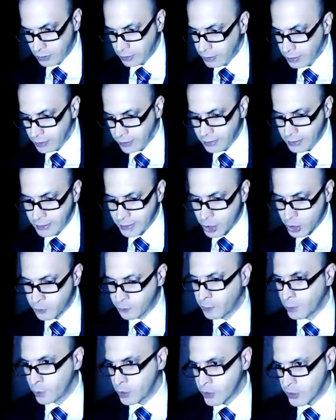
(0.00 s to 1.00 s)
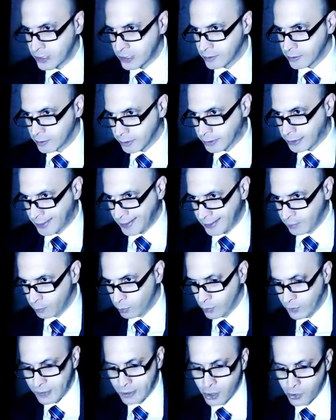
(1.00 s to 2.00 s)
in exposing the
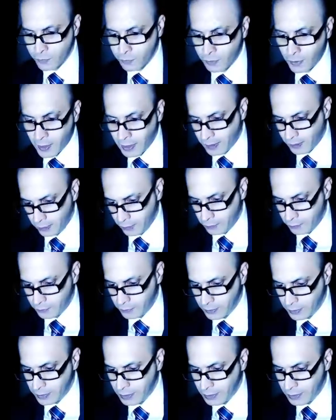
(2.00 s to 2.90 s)
Cambridge Five.